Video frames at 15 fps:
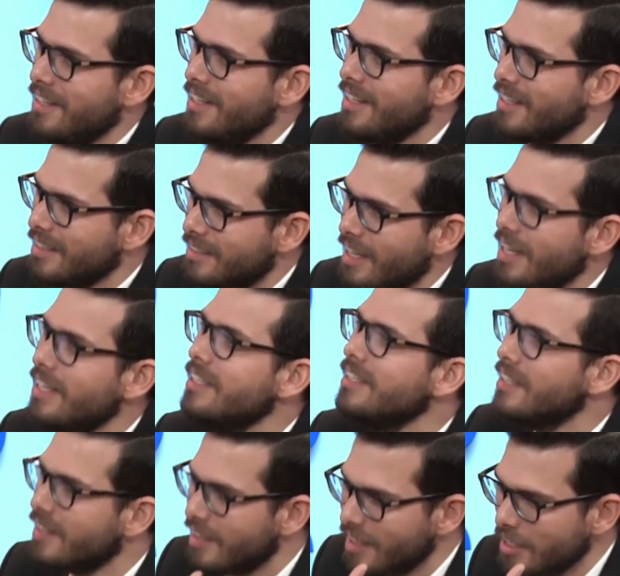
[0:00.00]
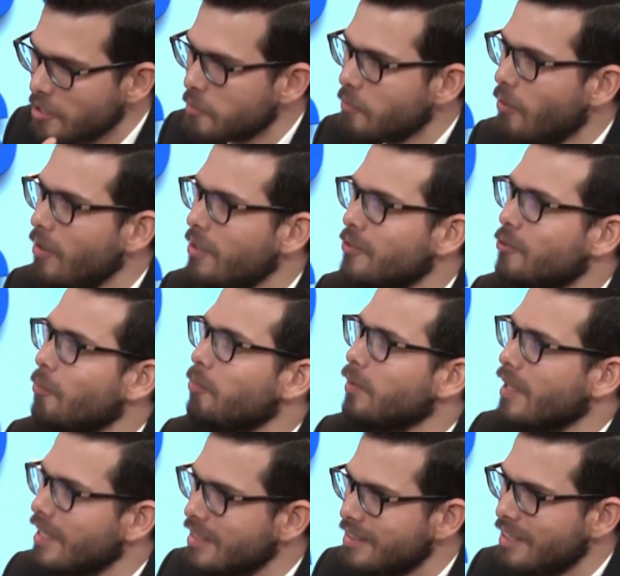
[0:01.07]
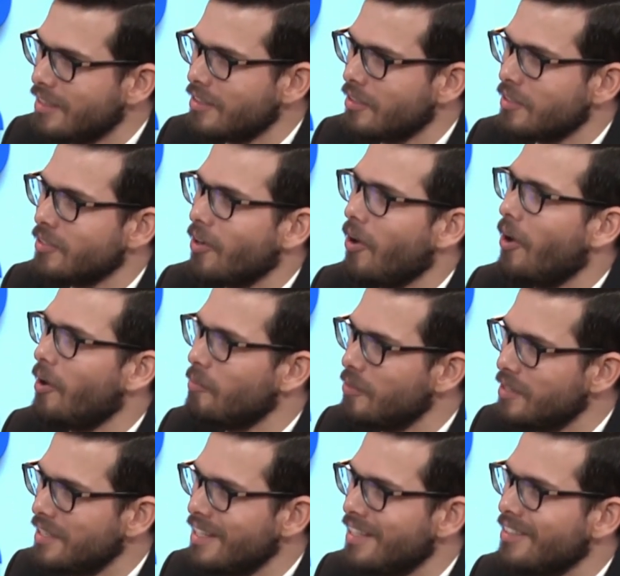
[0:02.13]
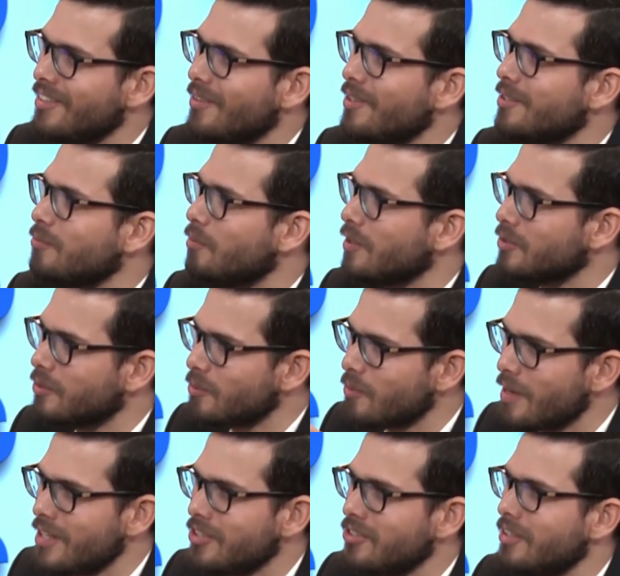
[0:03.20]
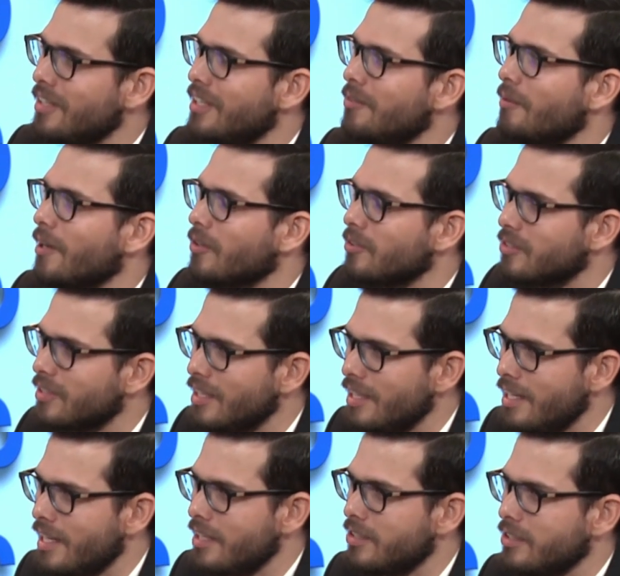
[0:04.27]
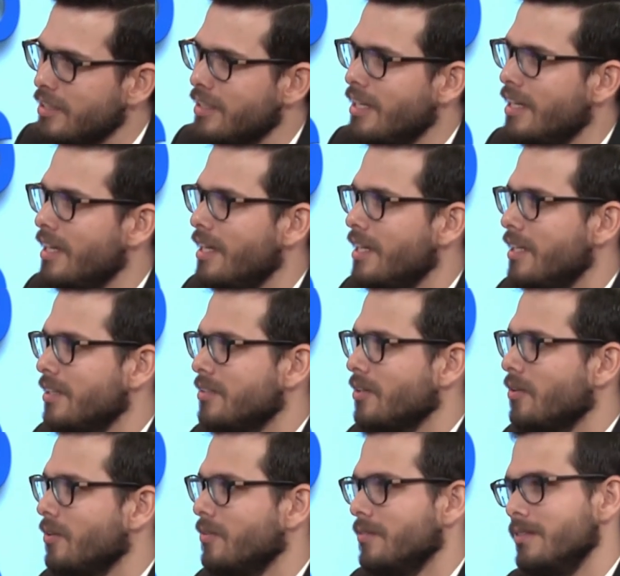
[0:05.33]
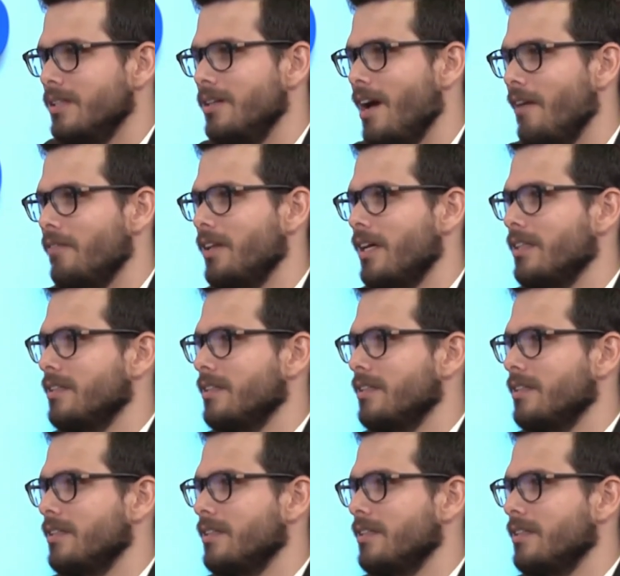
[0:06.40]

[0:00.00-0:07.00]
then things fall into place, then there is harmony and there is restoration and reconciliation. So you have that.